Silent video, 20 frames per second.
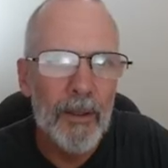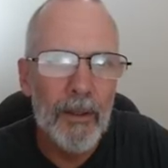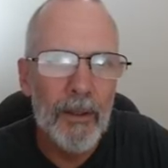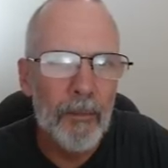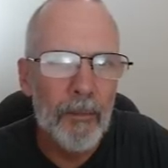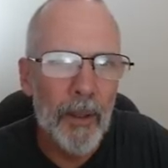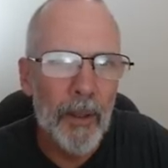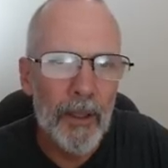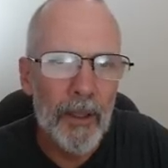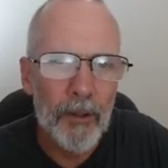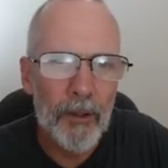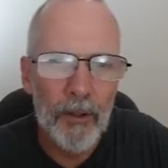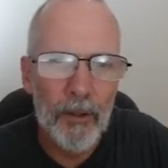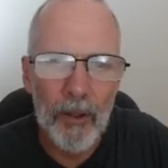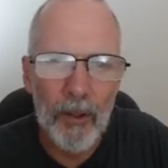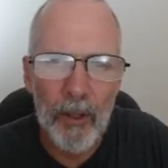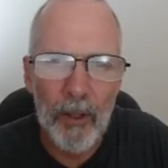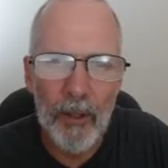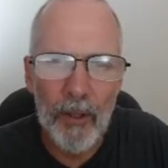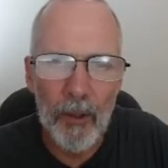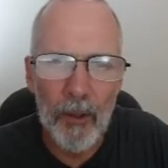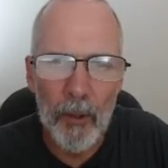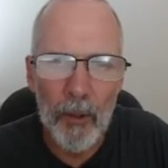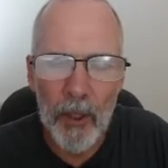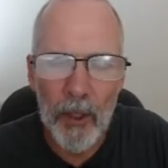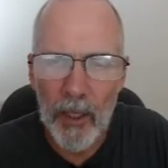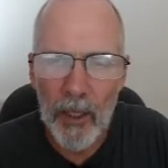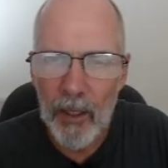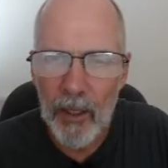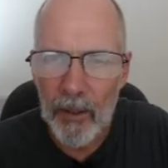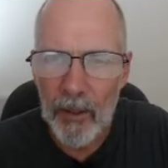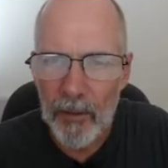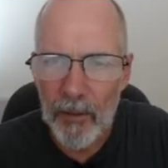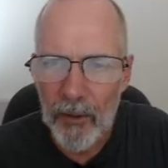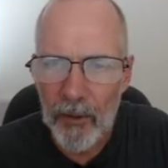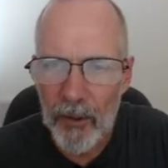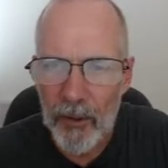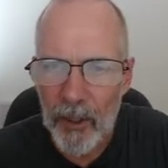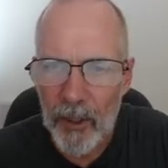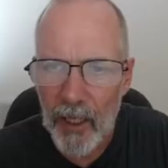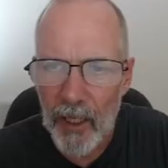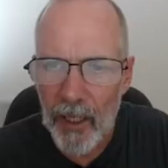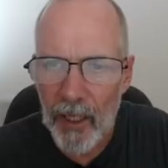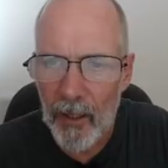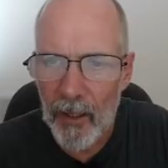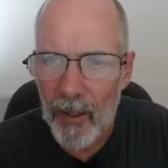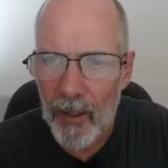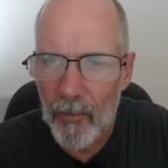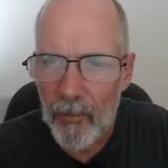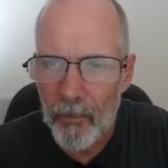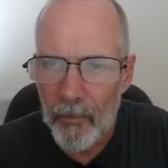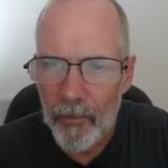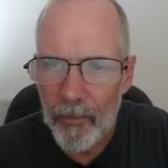Let's make sure everybody can see it.